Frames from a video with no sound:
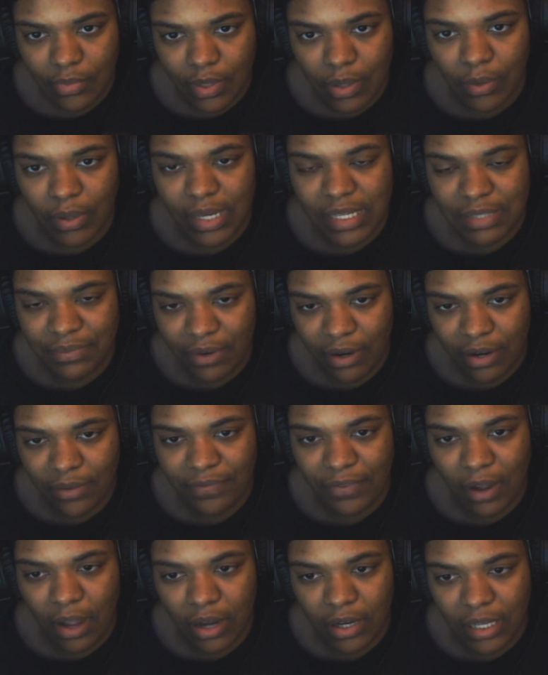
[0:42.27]
Okay, it's very
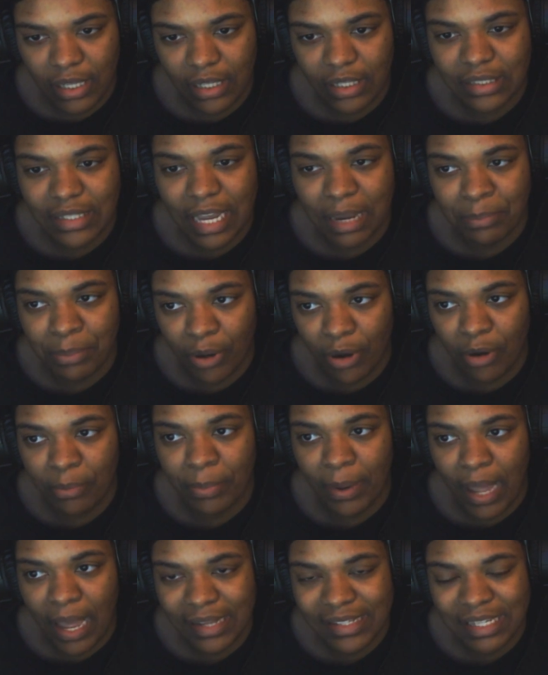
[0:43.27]
foggy. It looks like Bird
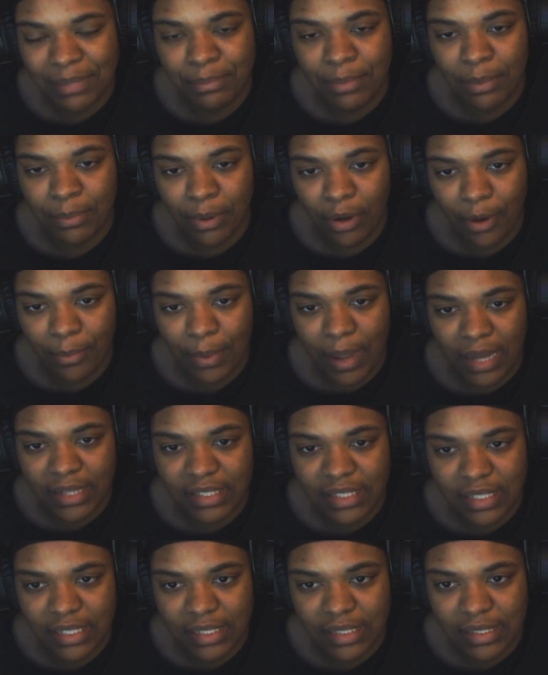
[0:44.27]
Box. Give me Bird
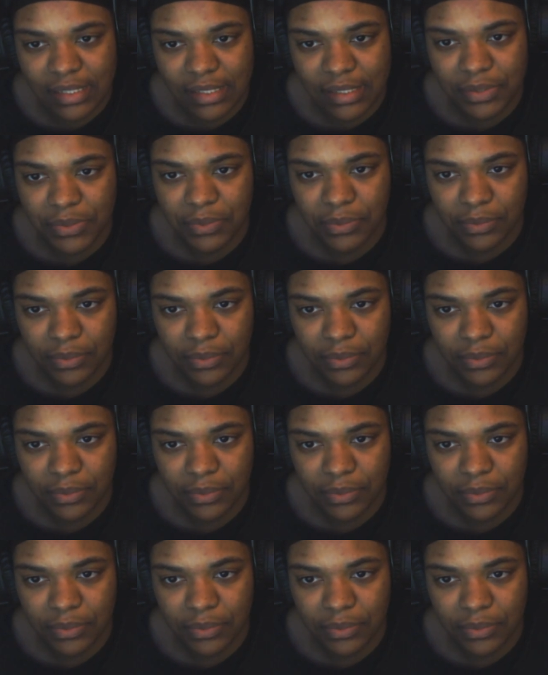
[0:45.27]
Box seeds.